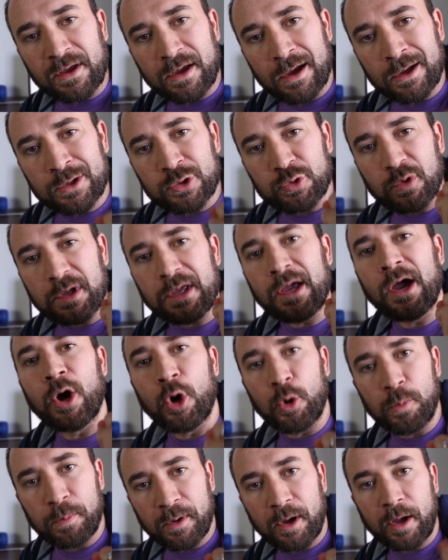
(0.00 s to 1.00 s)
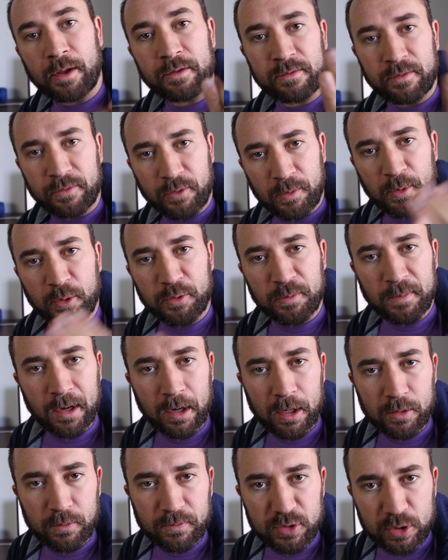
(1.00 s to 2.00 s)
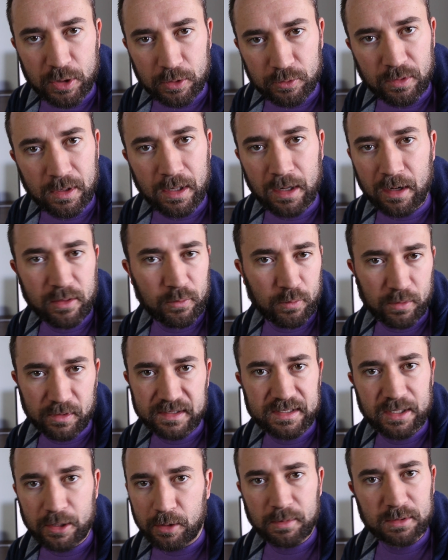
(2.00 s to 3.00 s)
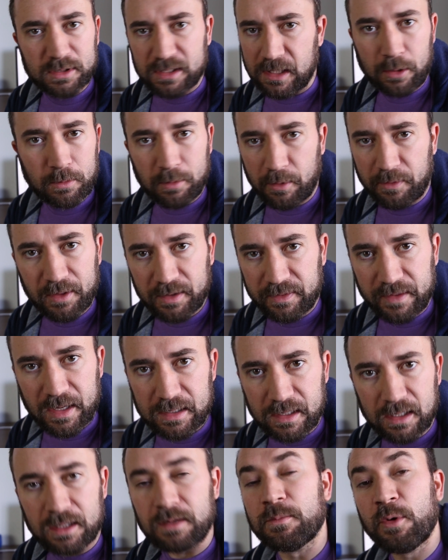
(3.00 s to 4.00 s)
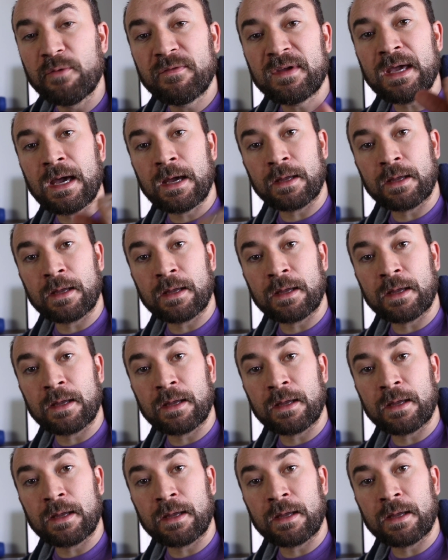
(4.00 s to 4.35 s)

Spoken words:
the country hope. Also, they're both married with children, and it's a really terrible, terrible thing they did. Moving